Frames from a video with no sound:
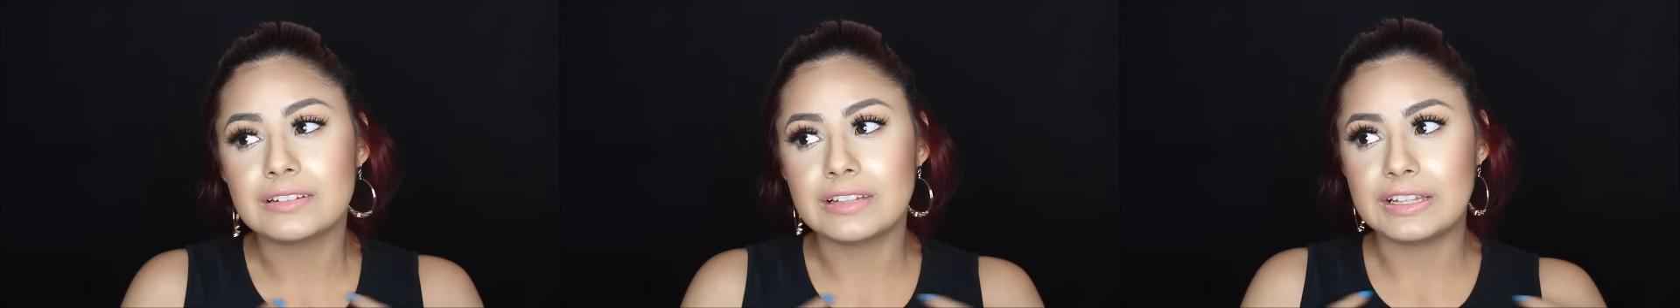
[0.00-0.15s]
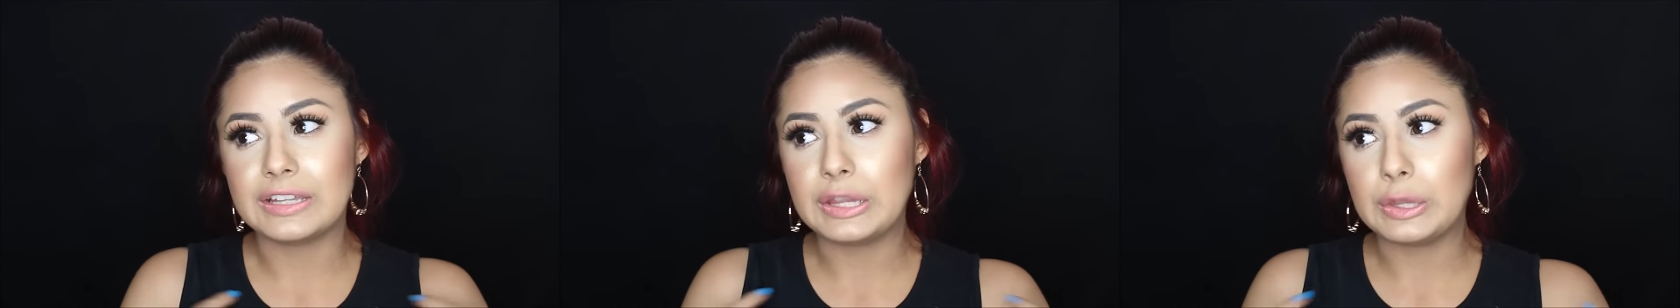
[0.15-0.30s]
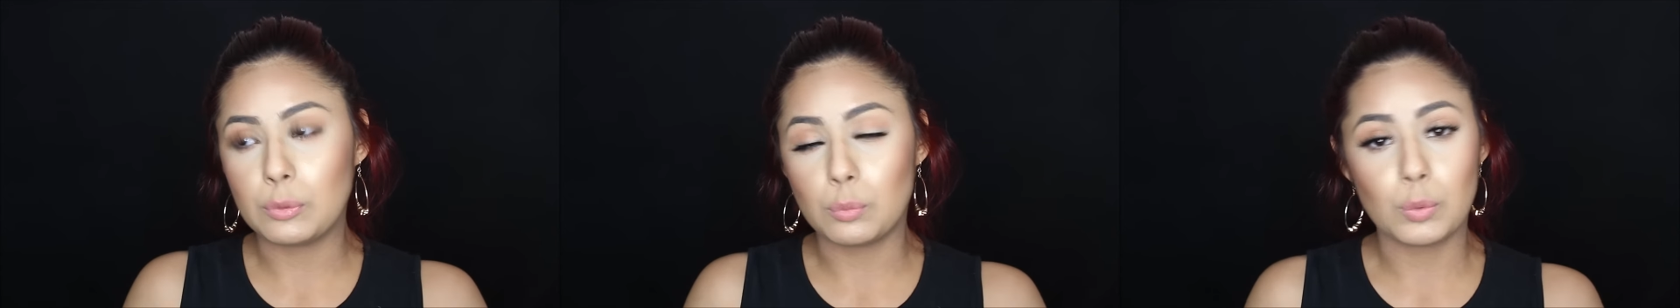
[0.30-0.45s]

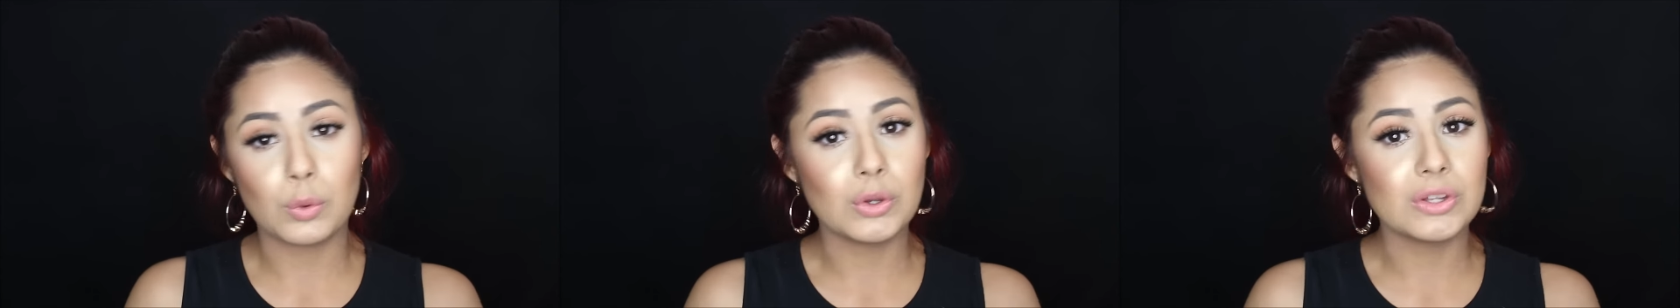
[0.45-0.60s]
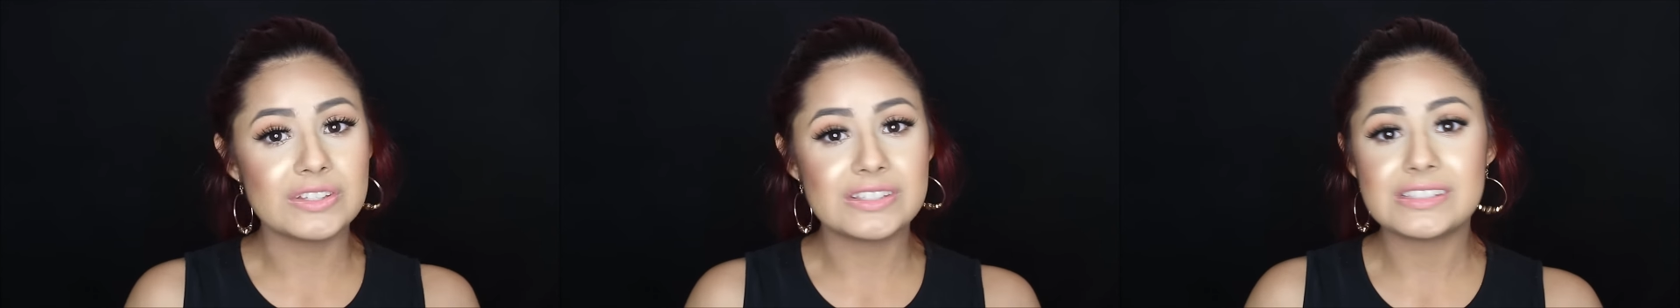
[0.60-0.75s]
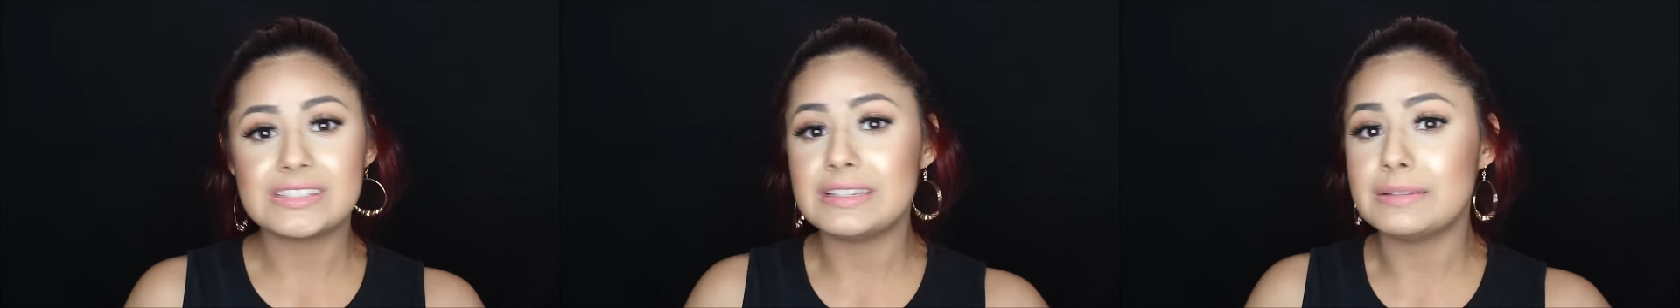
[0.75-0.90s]
letting the
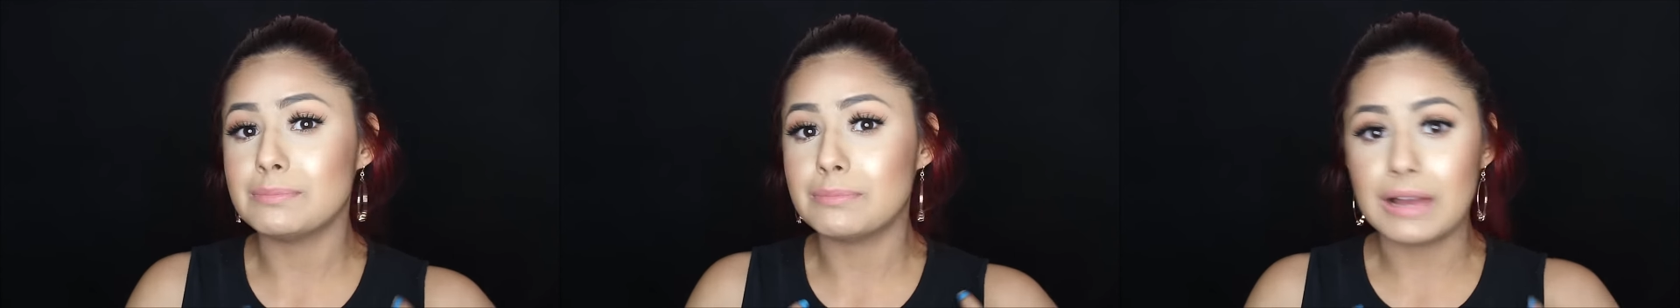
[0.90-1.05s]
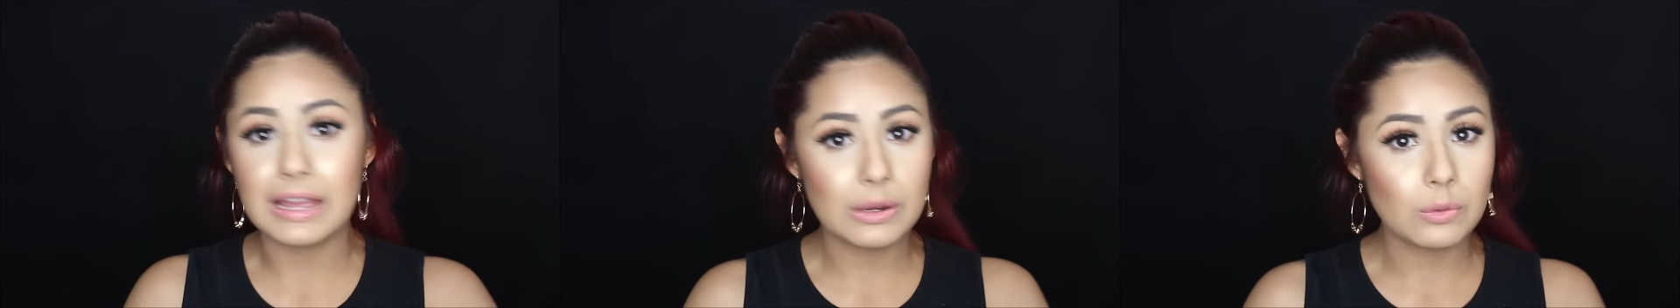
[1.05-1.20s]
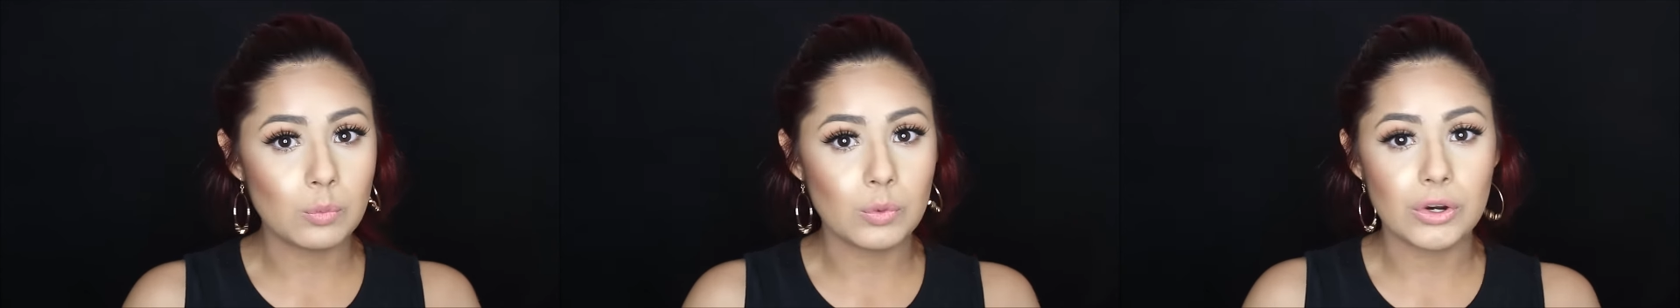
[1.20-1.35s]
world see
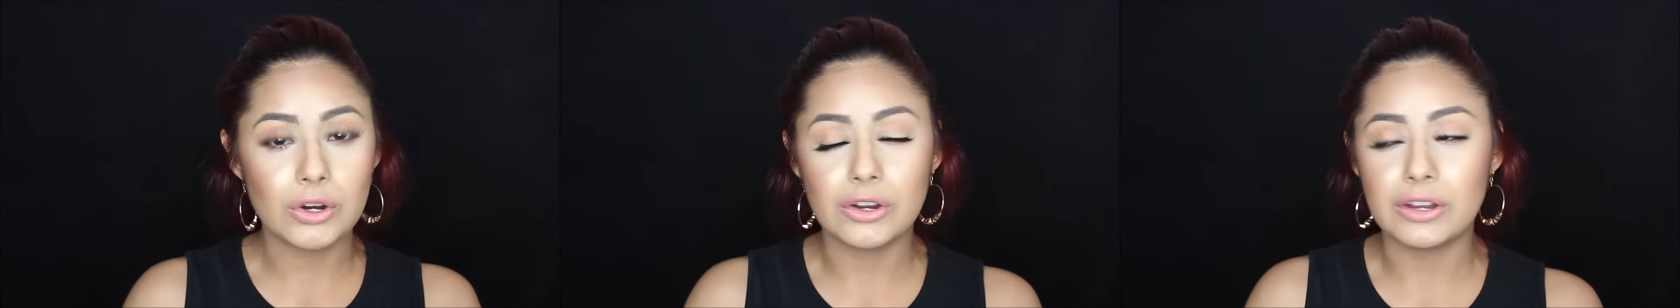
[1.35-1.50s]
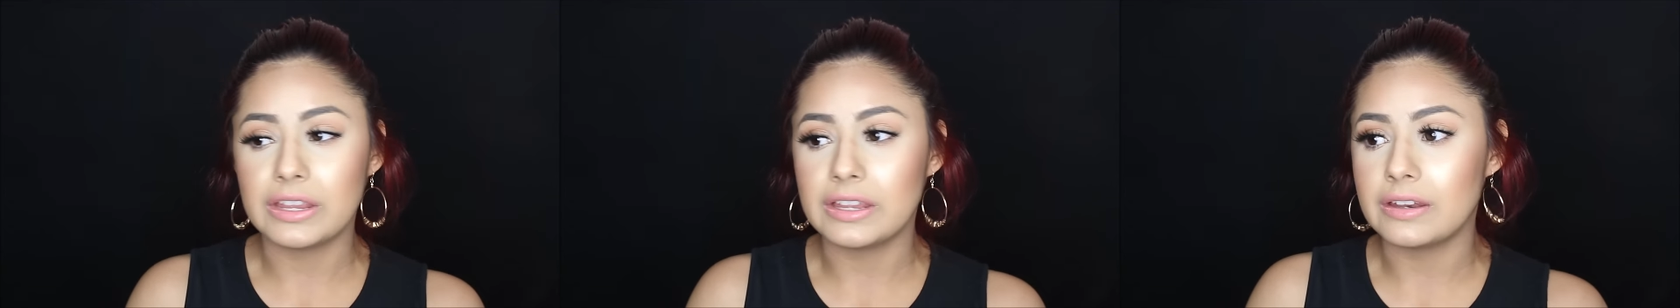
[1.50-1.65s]
my work